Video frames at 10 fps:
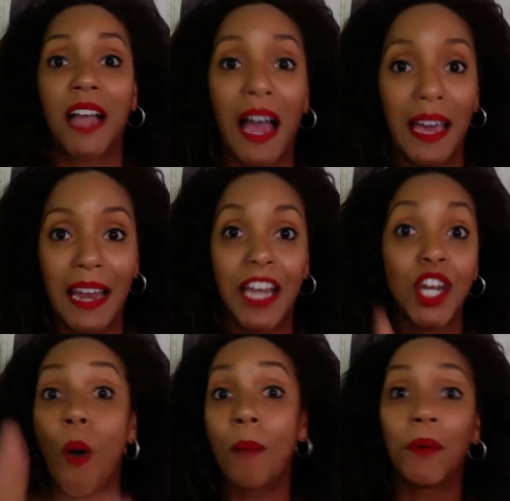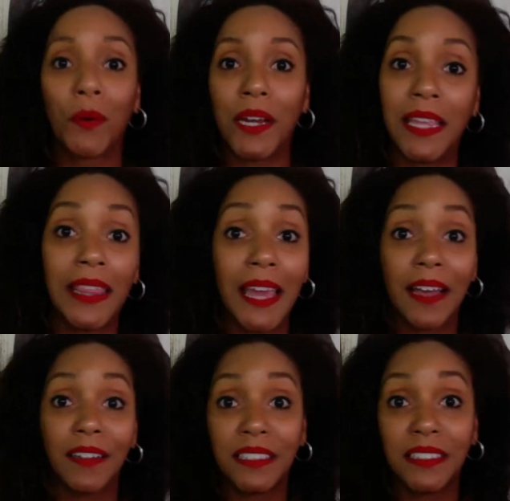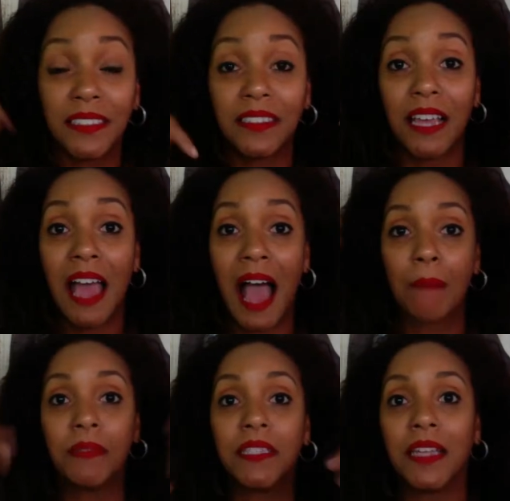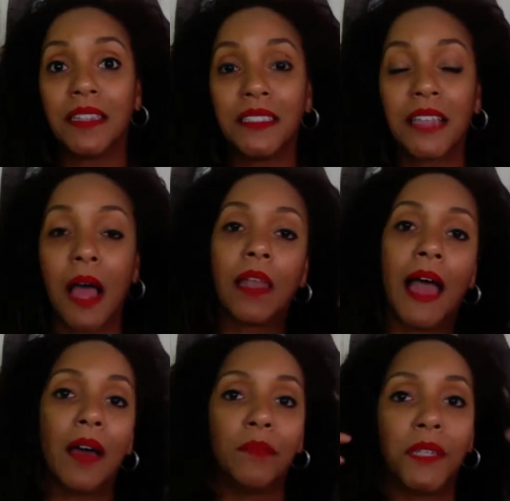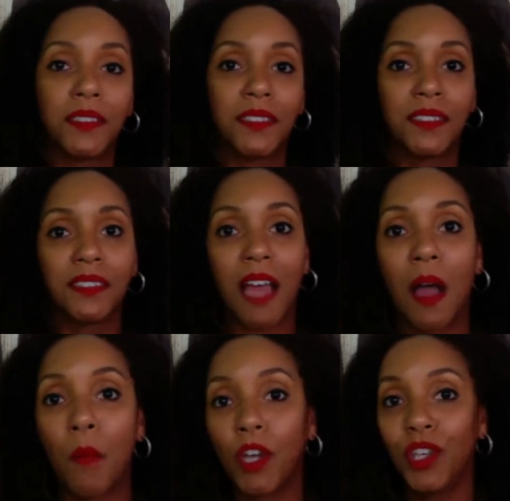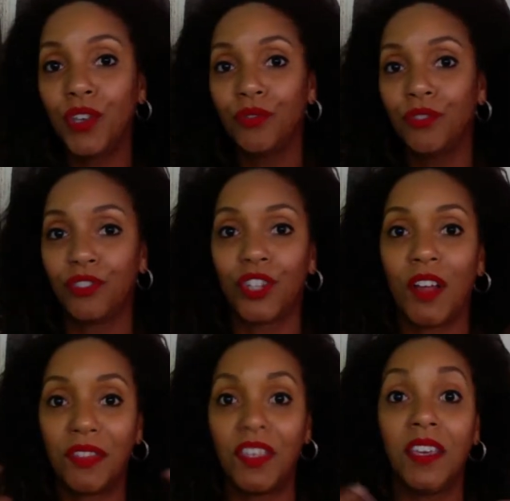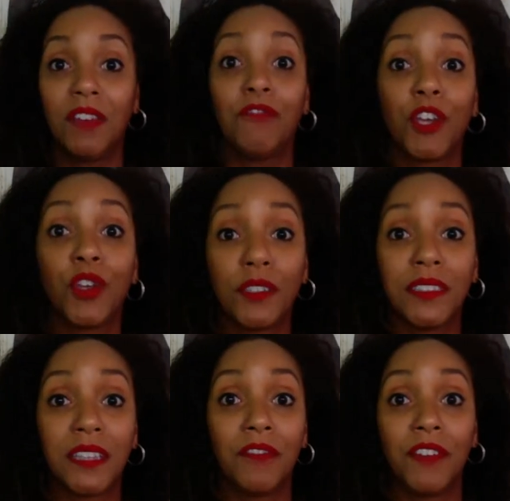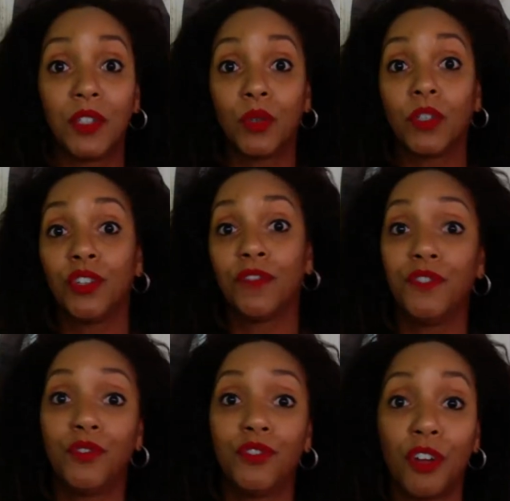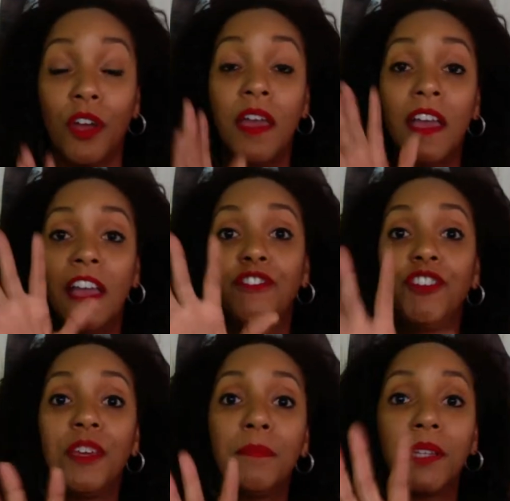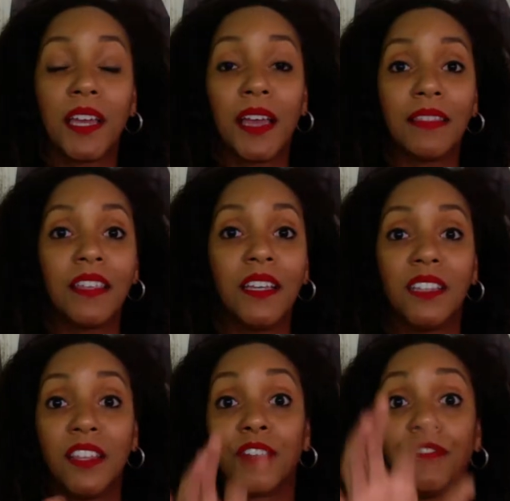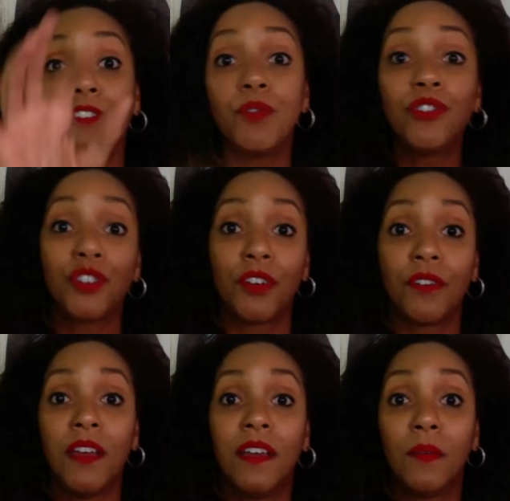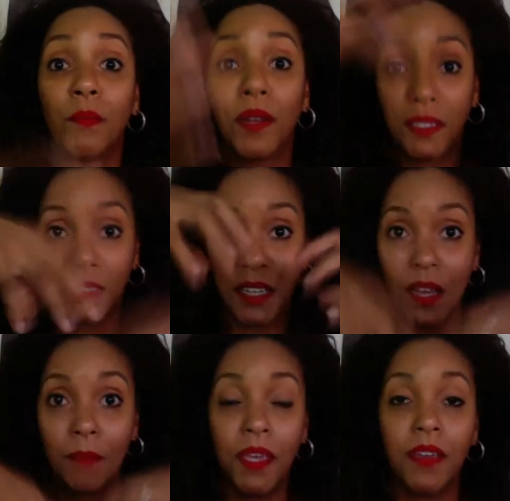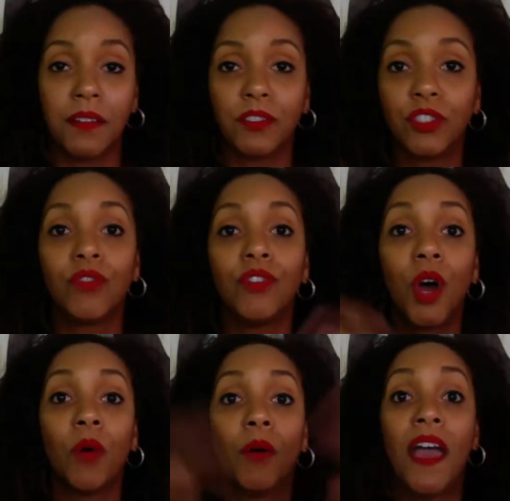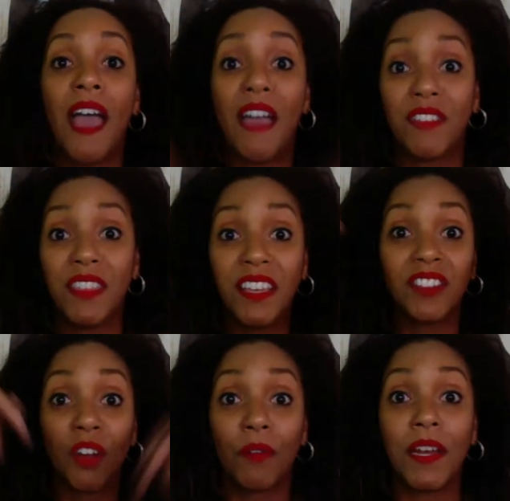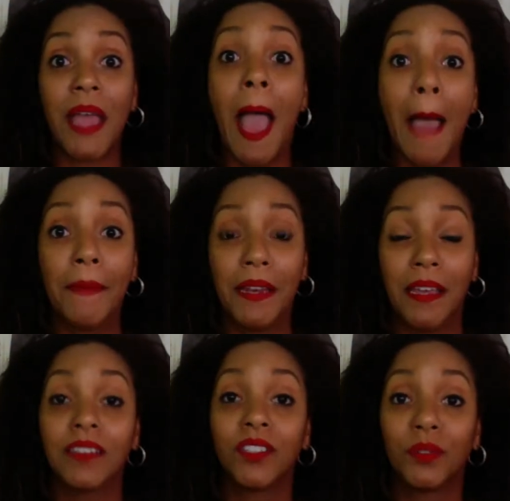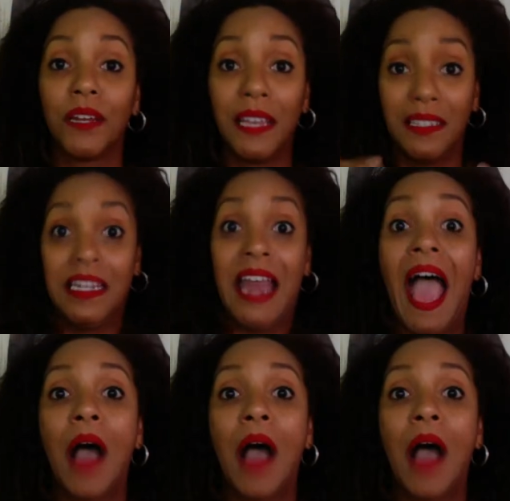I know I'm already there. And I'm saying these out loud because this is how I want you to start thinking for yourself and towards your future. If you keep looking at things in the future, when does it come here? So no, everything is already happening. It's now.